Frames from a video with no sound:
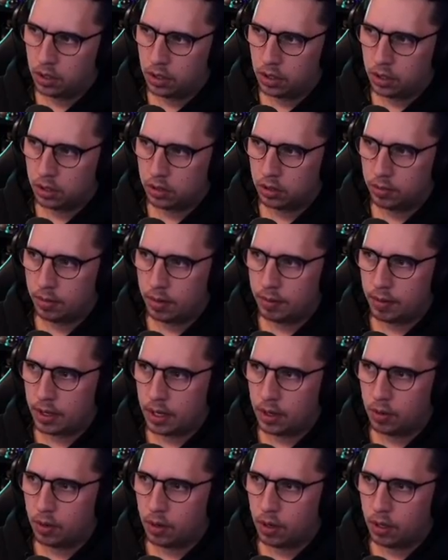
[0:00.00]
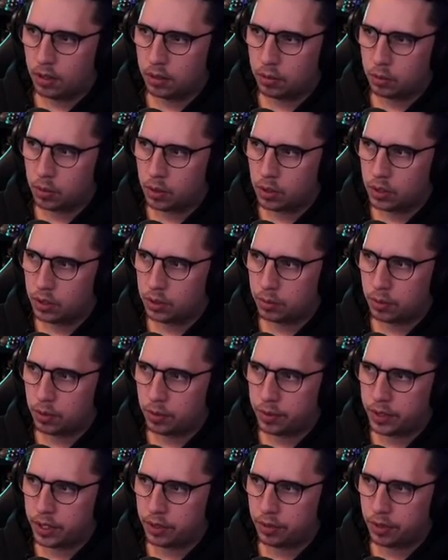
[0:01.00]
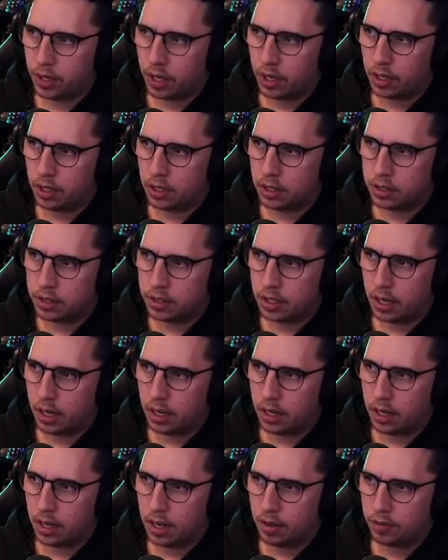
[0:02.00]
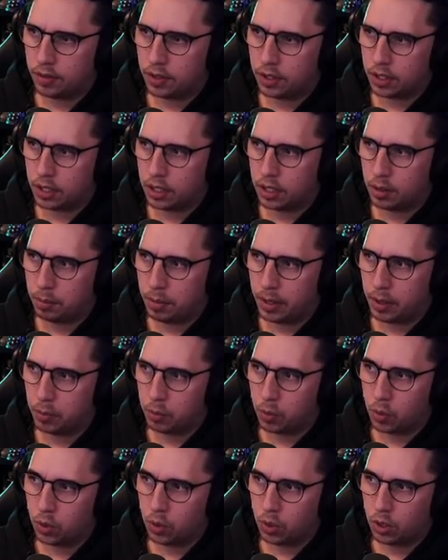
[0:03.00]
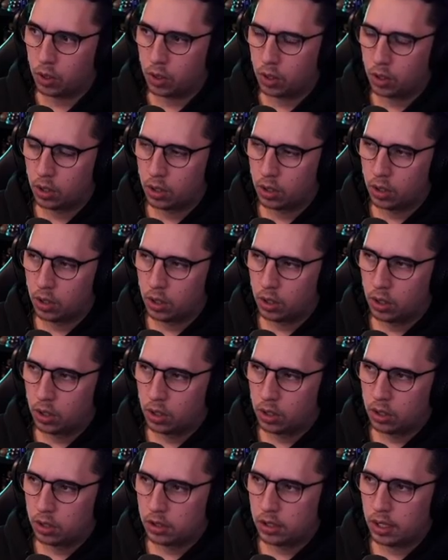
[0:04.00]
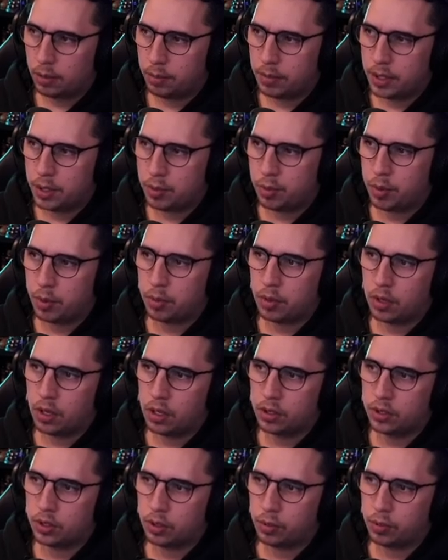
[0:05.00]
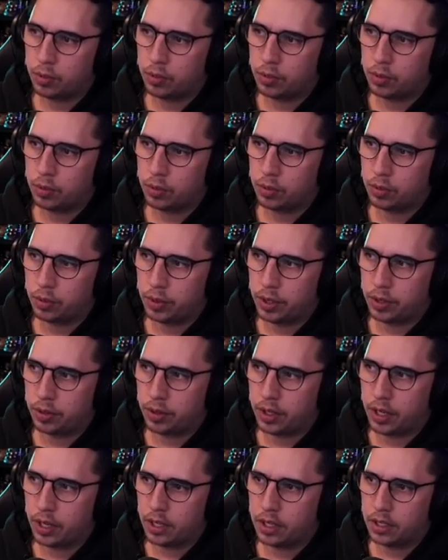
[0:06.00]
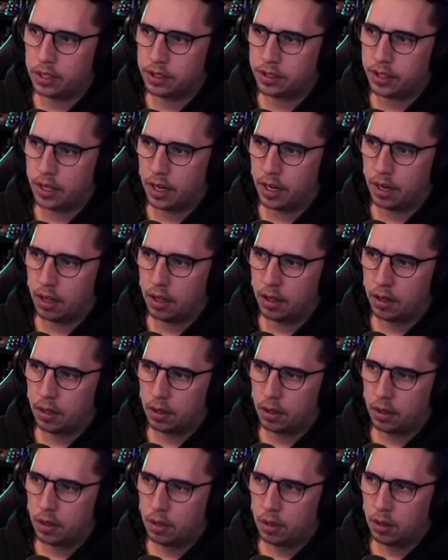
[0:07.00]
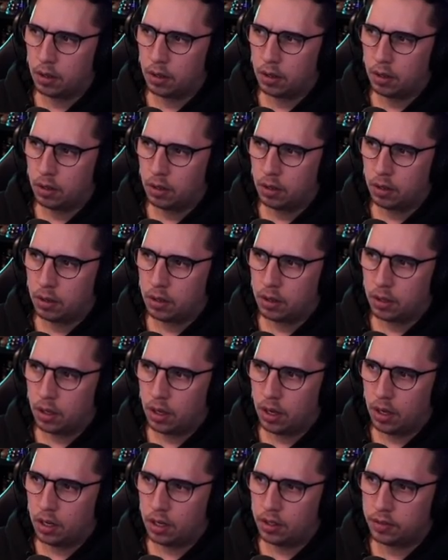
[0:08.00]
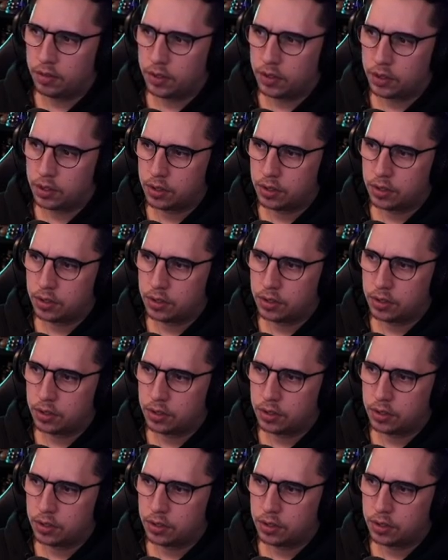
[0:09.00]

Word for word: Remember how all the worlds were recreated as data after the Keyblade War? That means we were also recreated as data. All of us.